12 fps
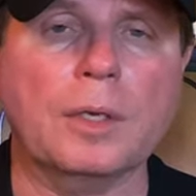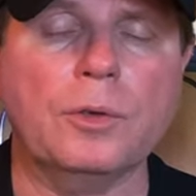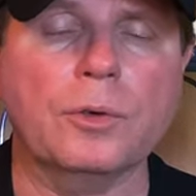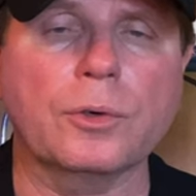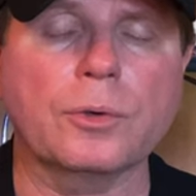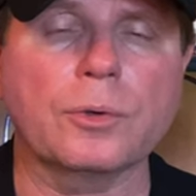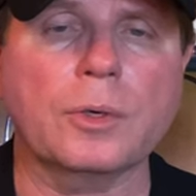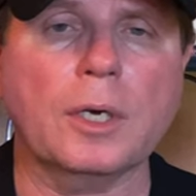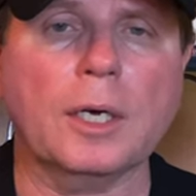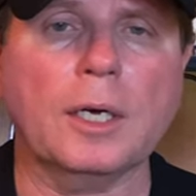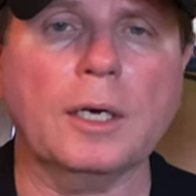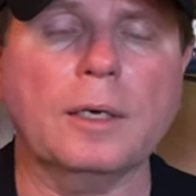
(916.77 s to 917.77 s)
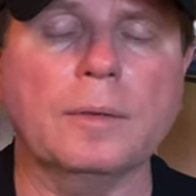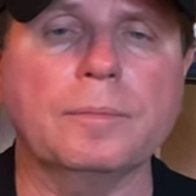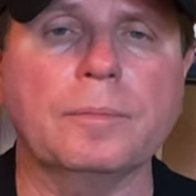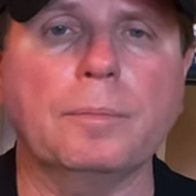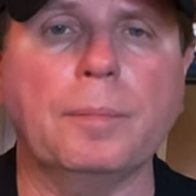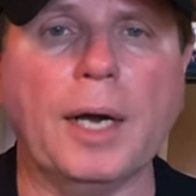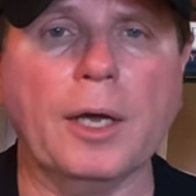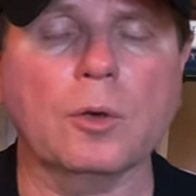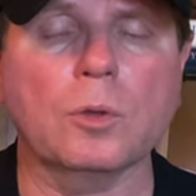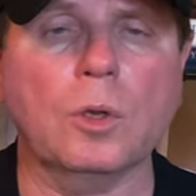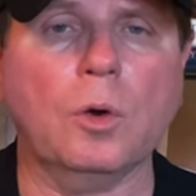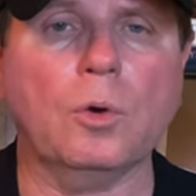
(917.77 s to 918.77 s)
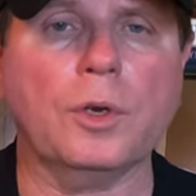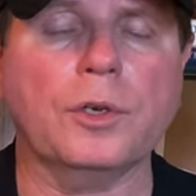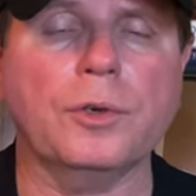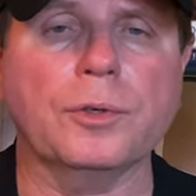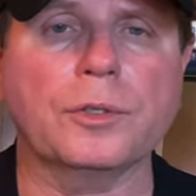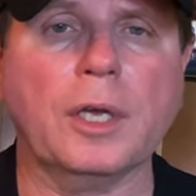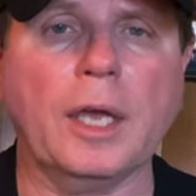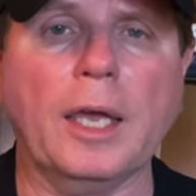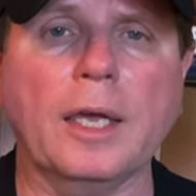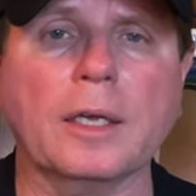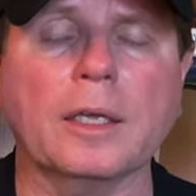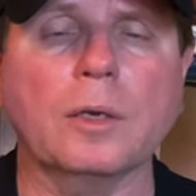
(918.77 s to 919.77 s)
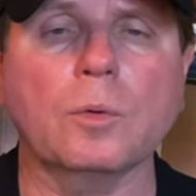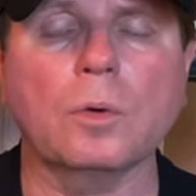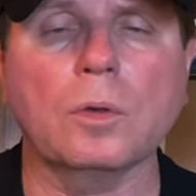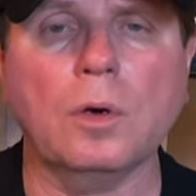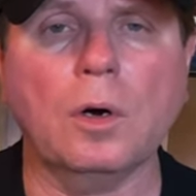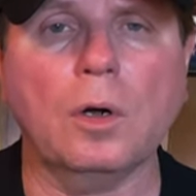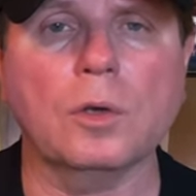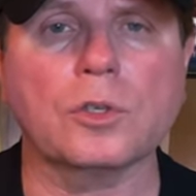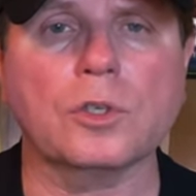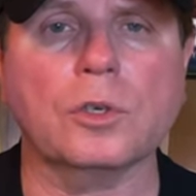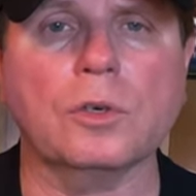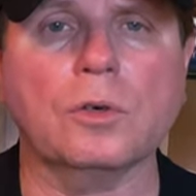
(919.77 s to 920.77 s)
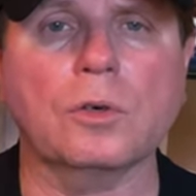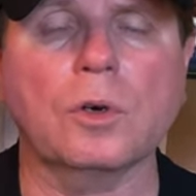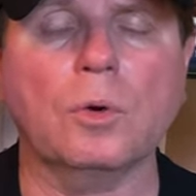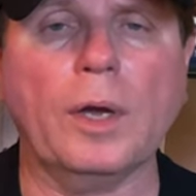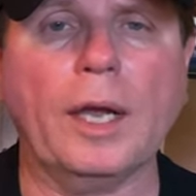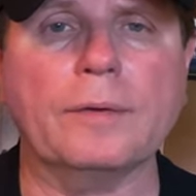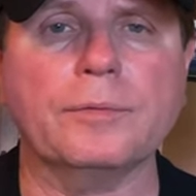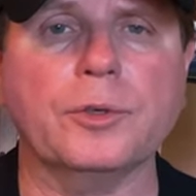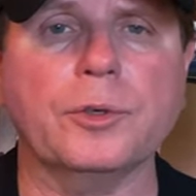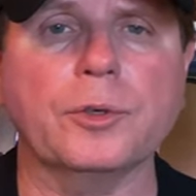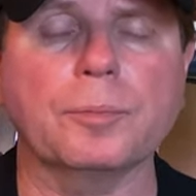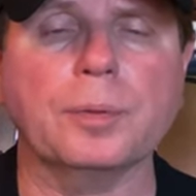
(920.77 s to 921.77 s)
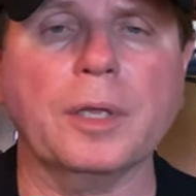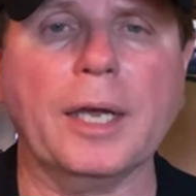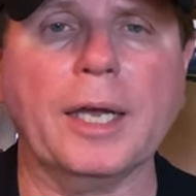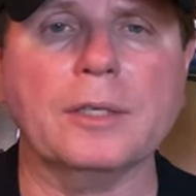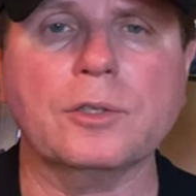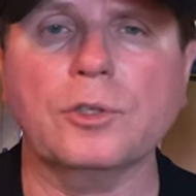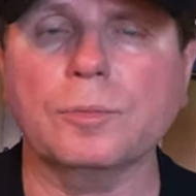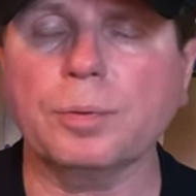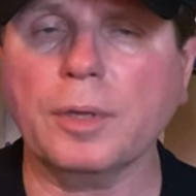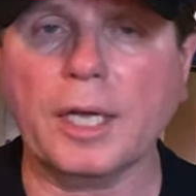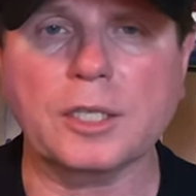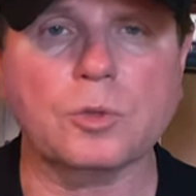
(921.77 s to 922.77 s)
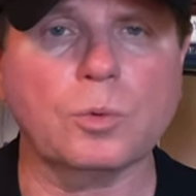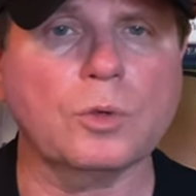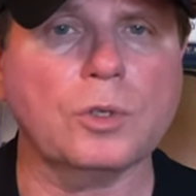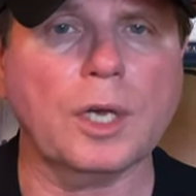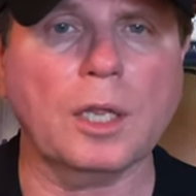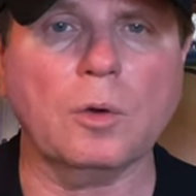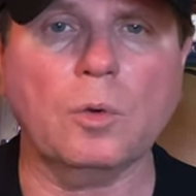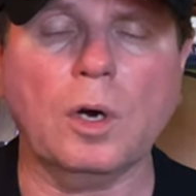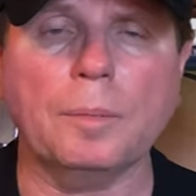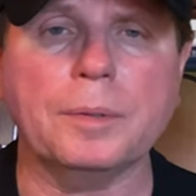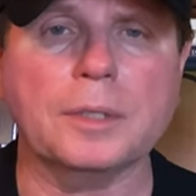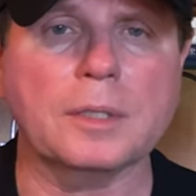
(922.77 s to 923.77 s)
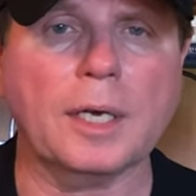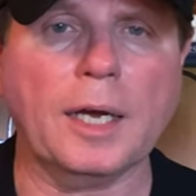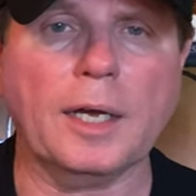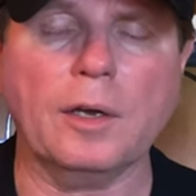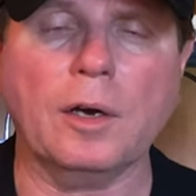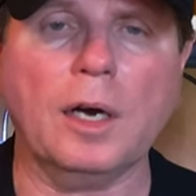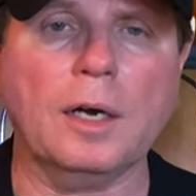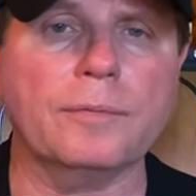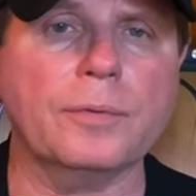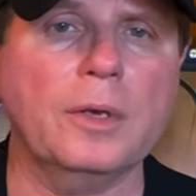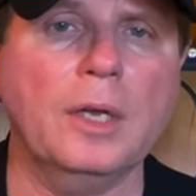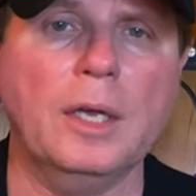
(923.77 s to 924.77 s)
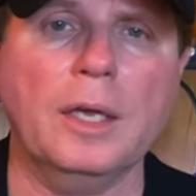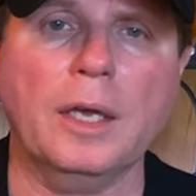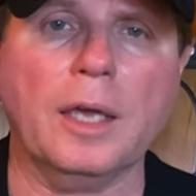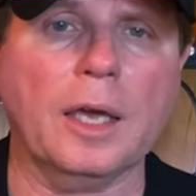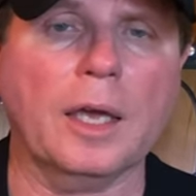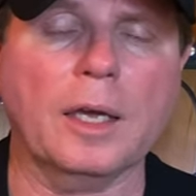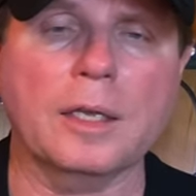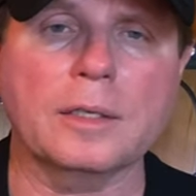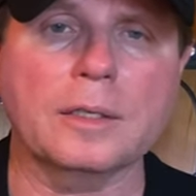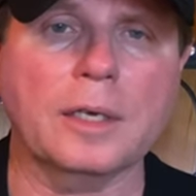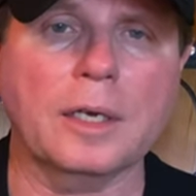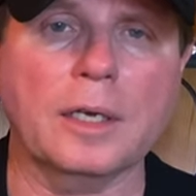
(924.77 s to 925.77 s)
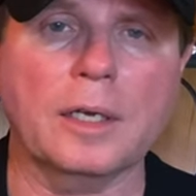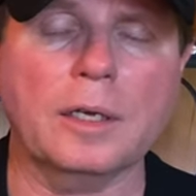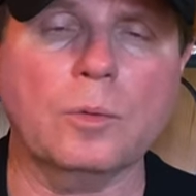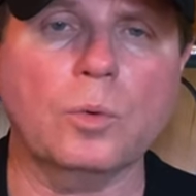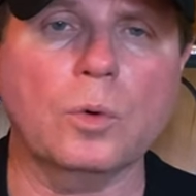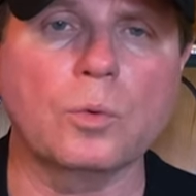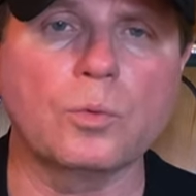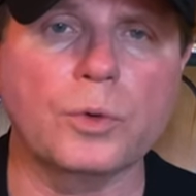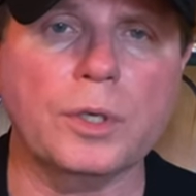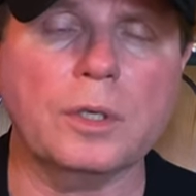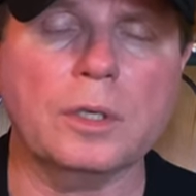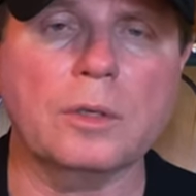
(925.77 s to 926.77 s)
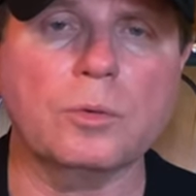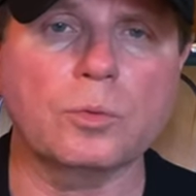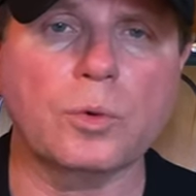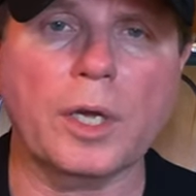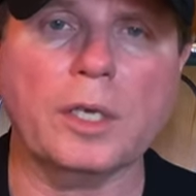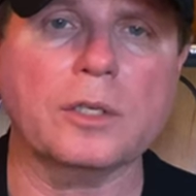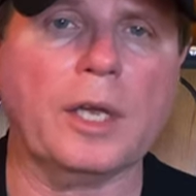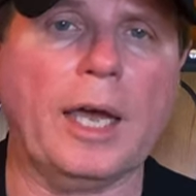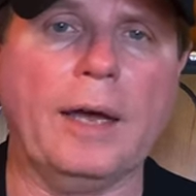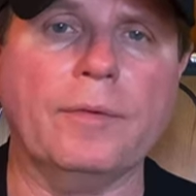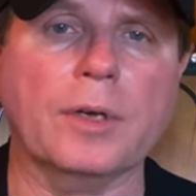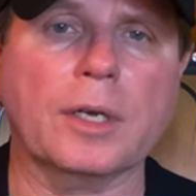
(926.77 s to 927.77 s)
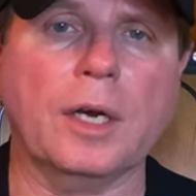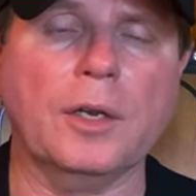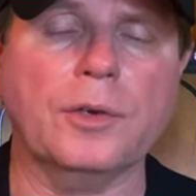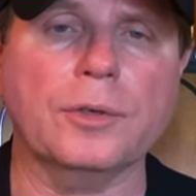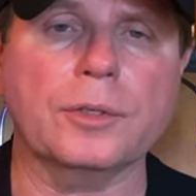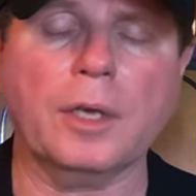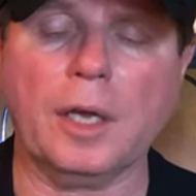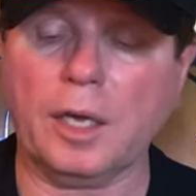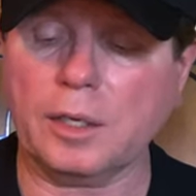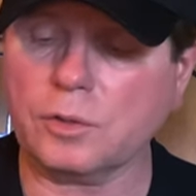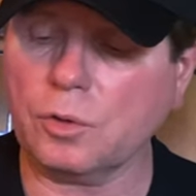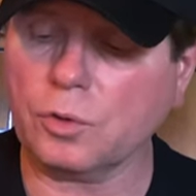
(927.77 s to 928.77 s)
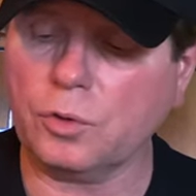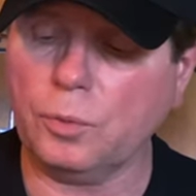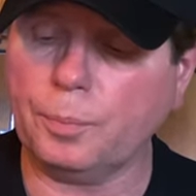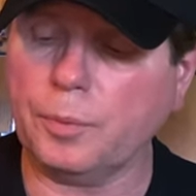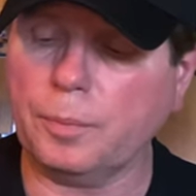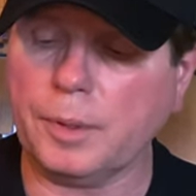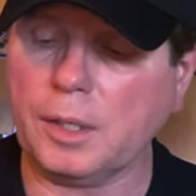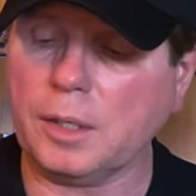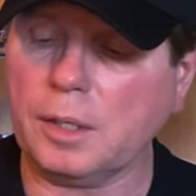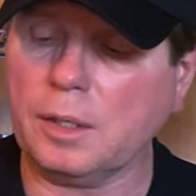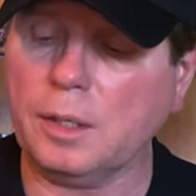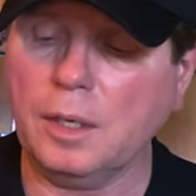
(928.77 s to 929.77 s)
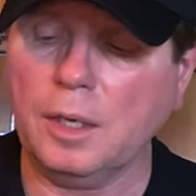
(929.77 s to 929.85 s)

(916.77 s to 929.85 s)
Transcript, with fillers: your uh, bio load in your tank and it will also go after your plants. Your plants will yellow up and die off and uh, it will really raise havoc on your tank. So cupramine